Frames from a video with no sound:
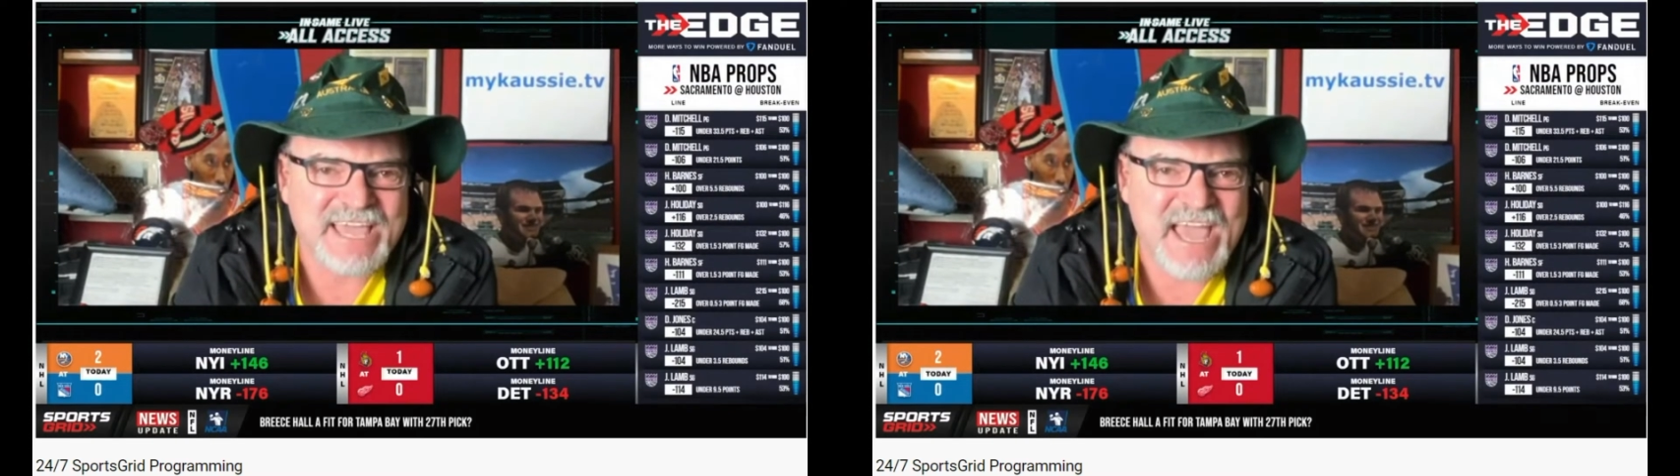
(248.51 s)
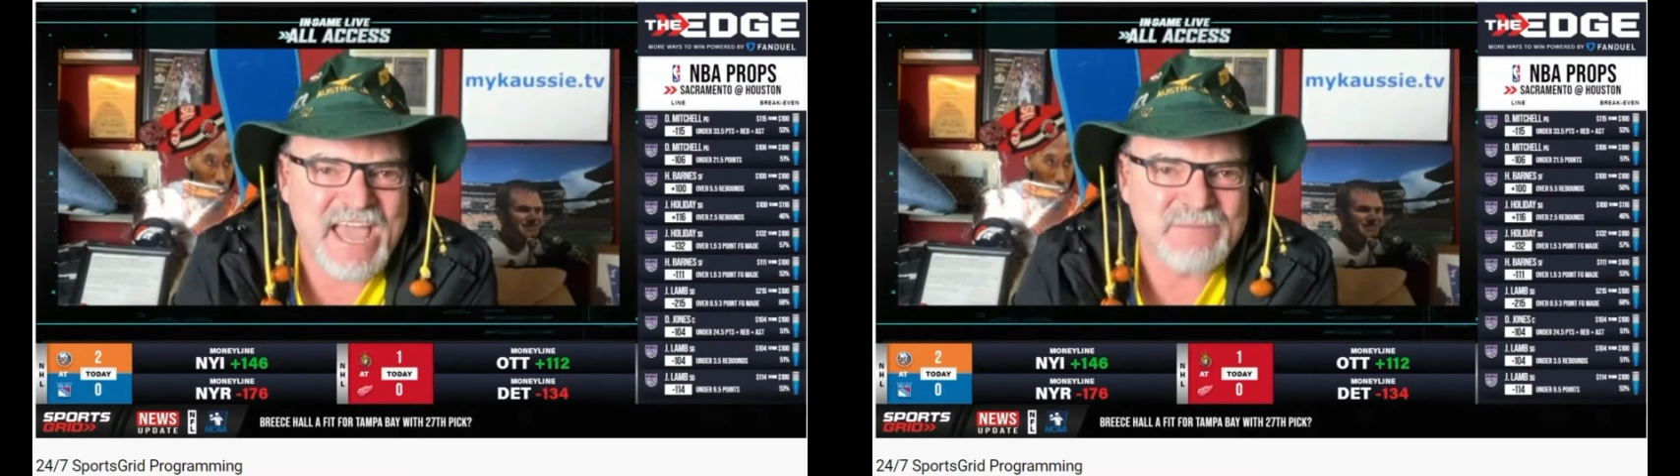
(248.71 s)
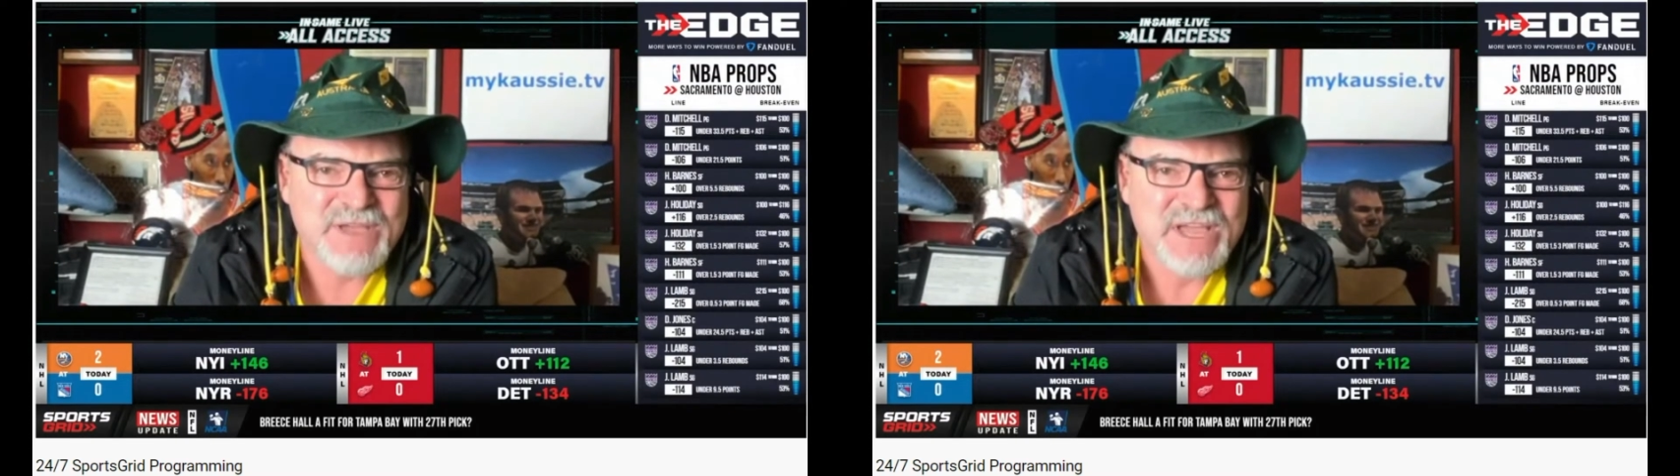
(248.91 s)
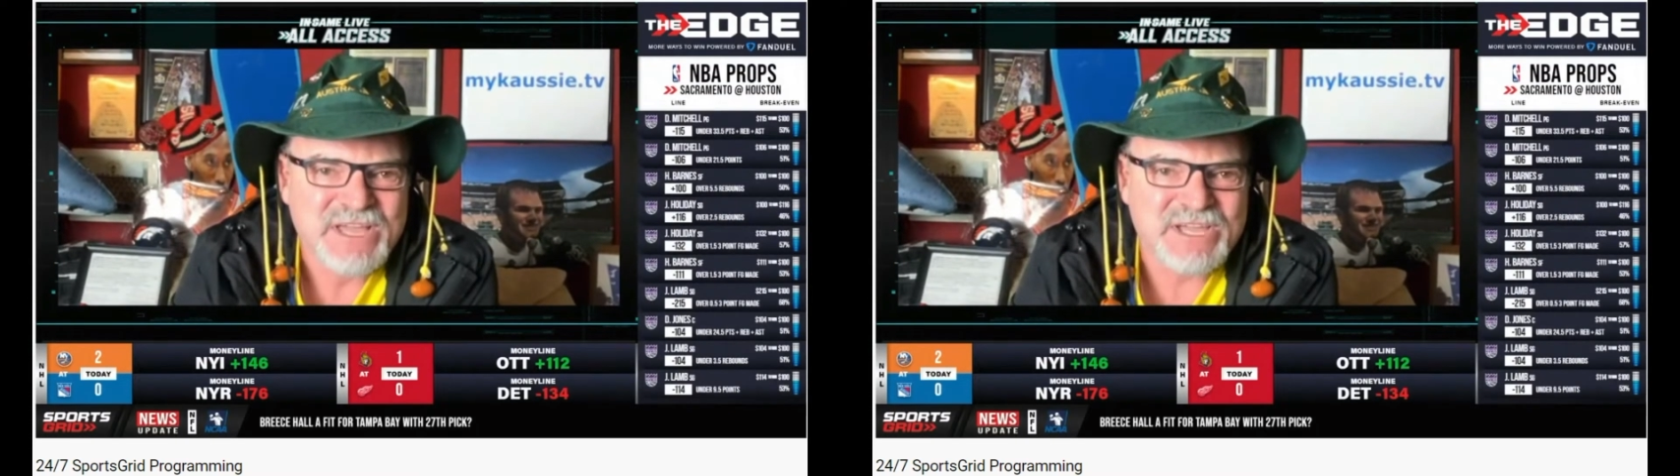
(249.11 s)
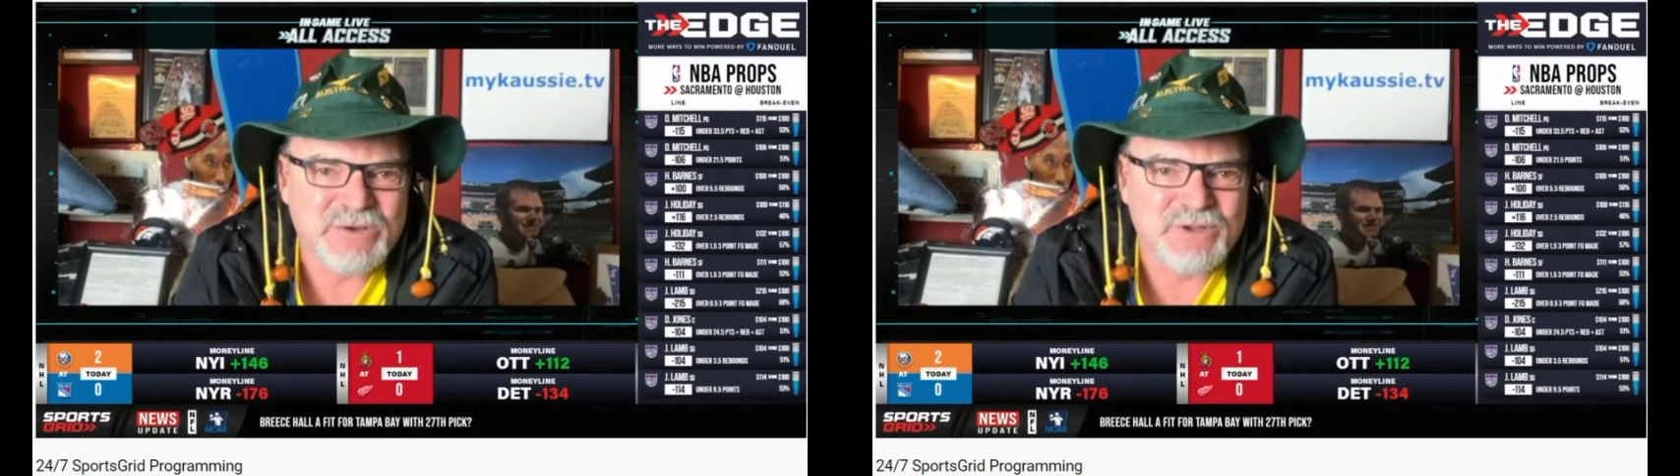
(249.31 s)
And Cam,
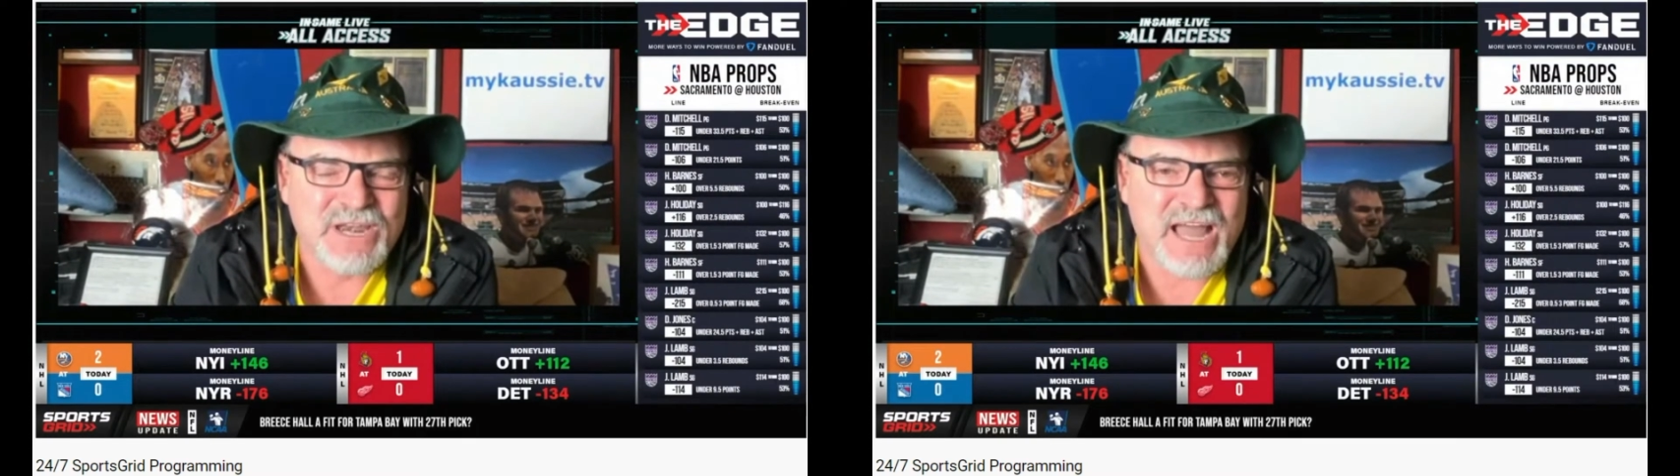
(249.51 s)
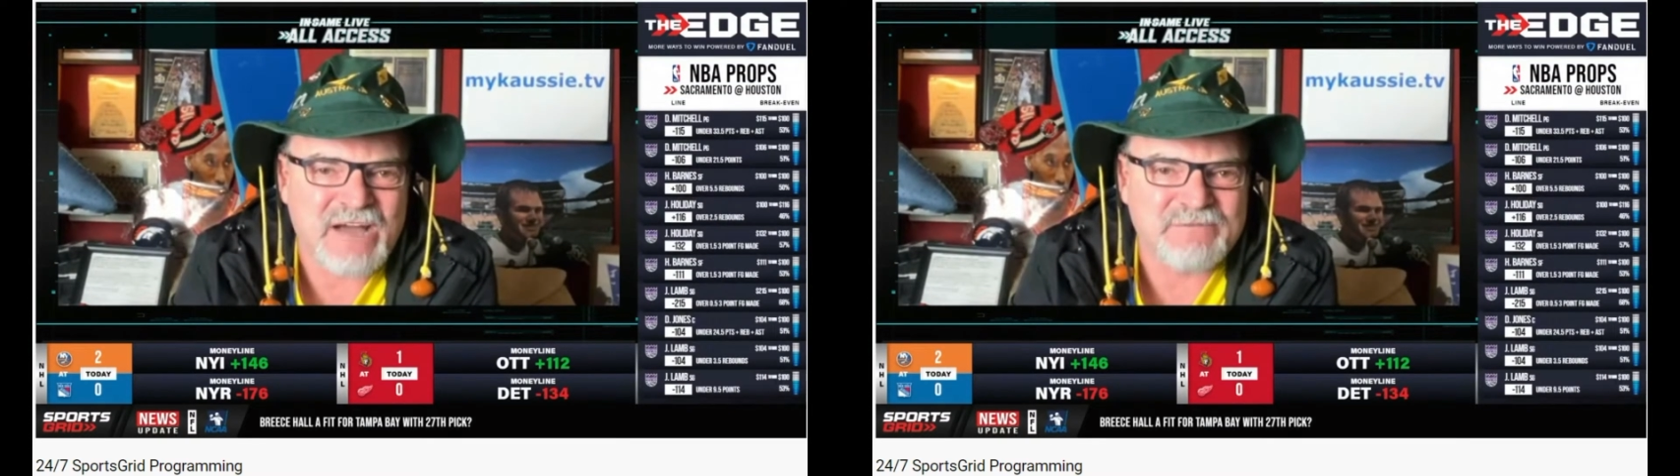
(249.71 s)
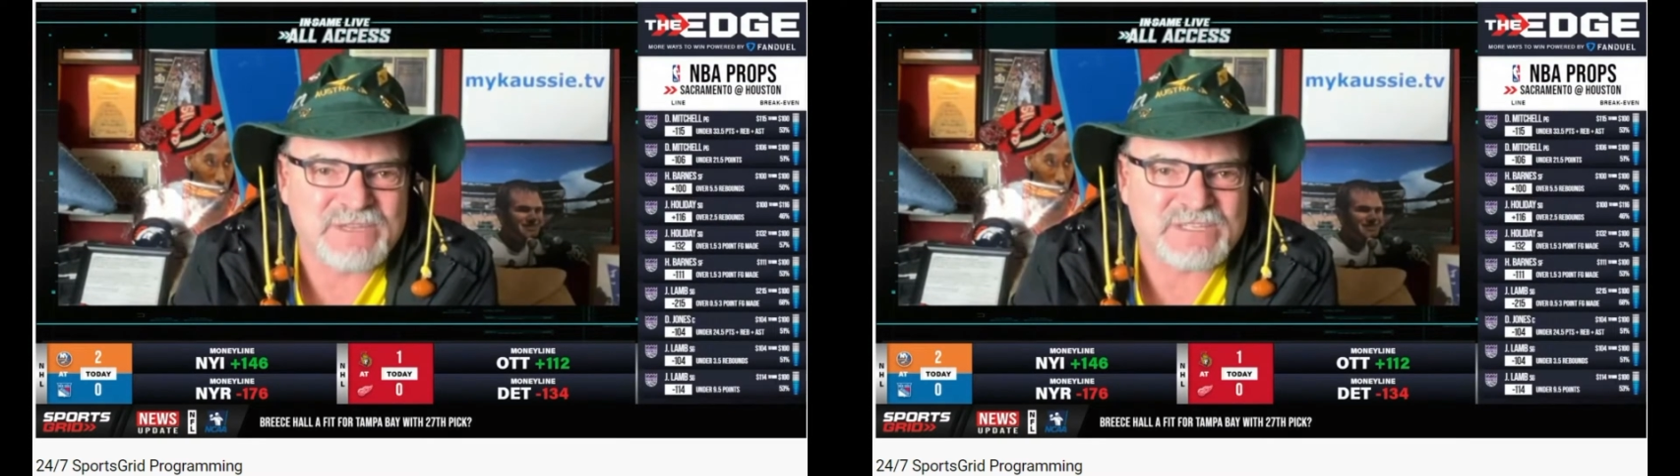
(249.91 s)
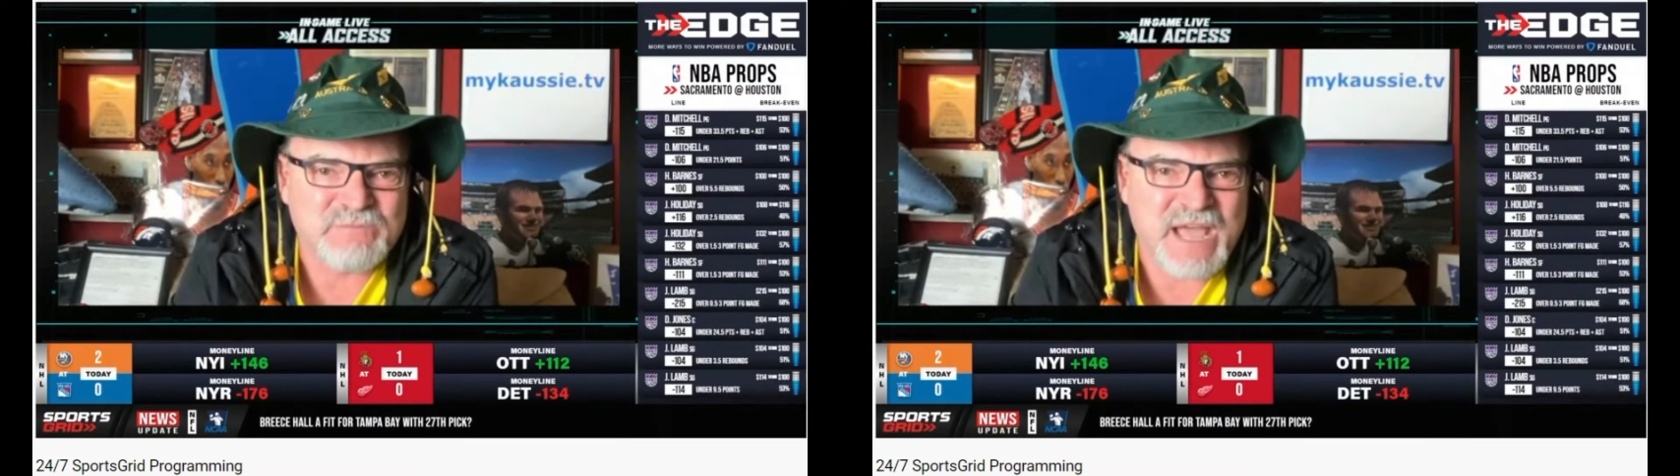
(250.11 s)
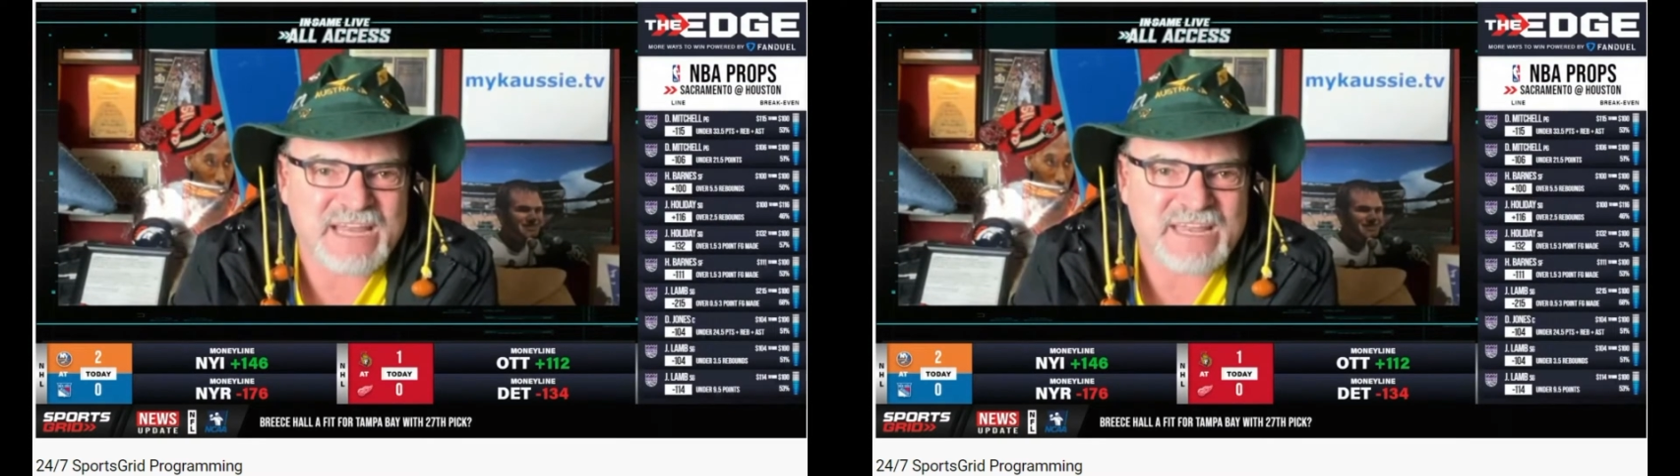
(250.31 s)
you would love this
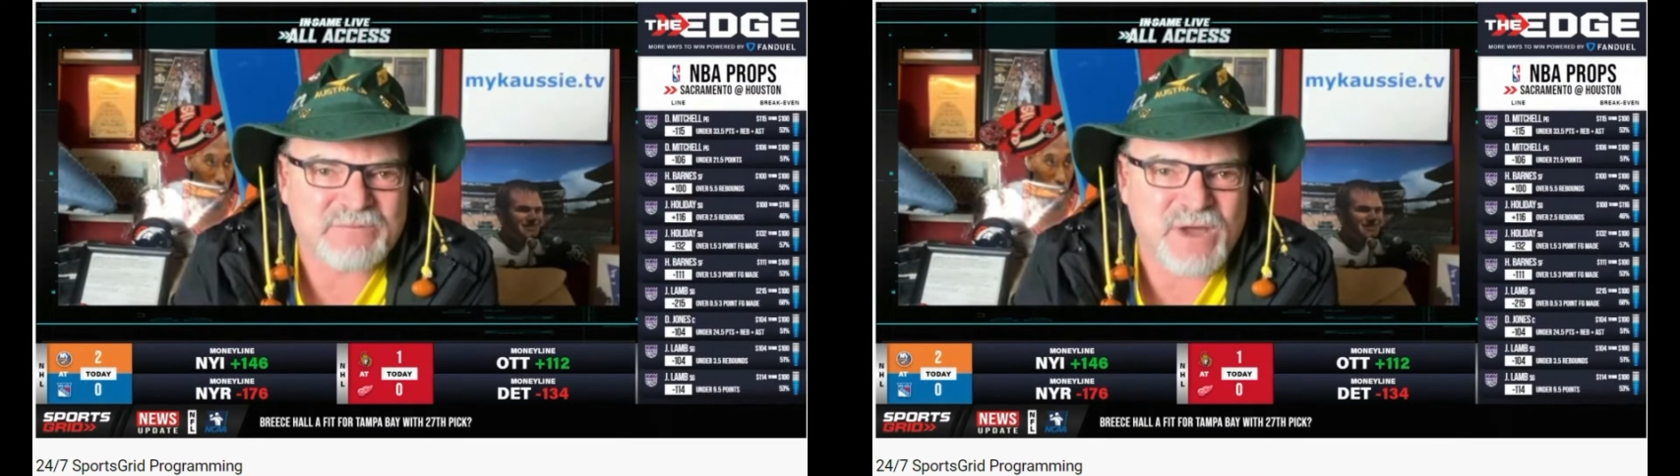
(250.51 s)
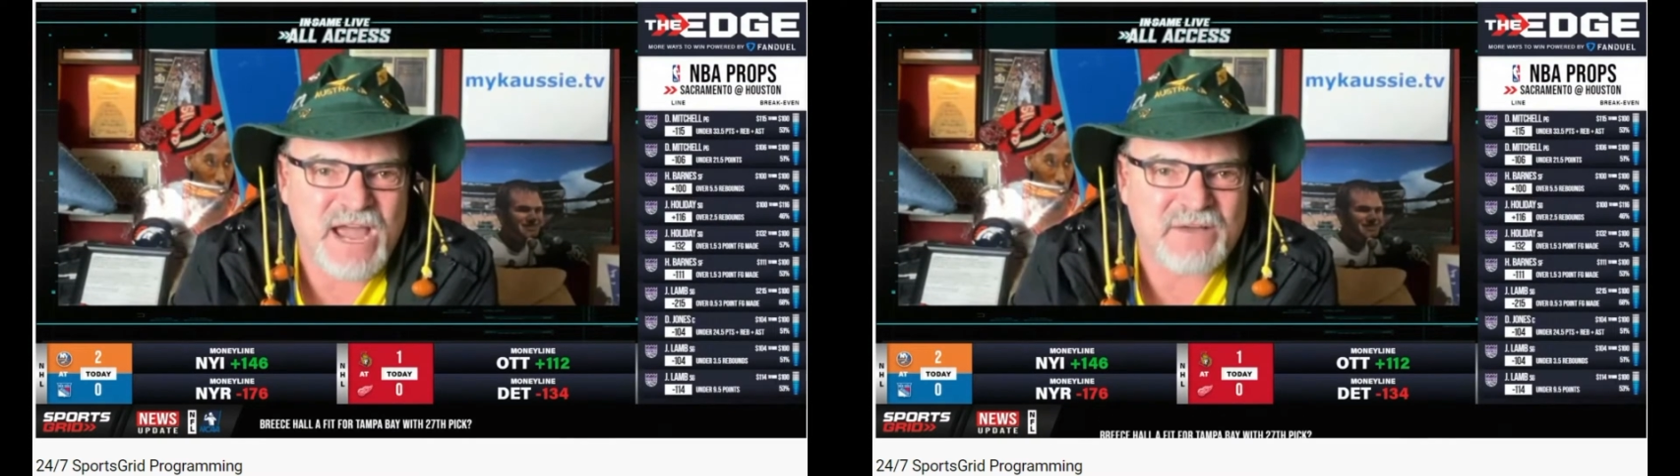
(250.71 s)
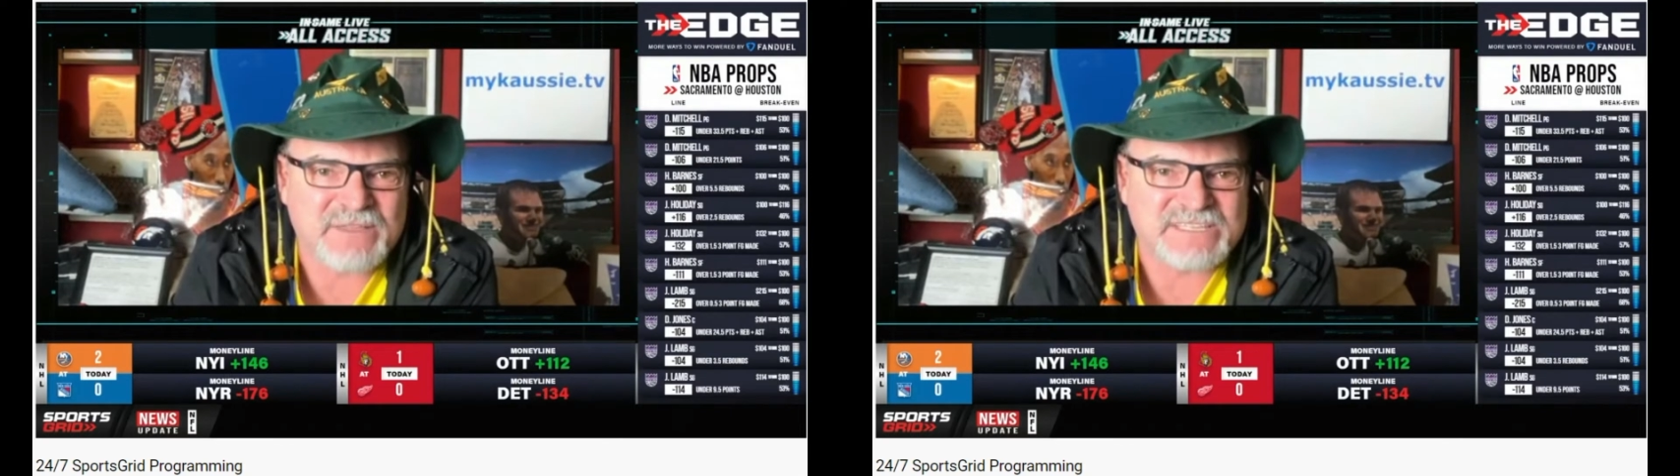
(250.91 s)
Matty Rao,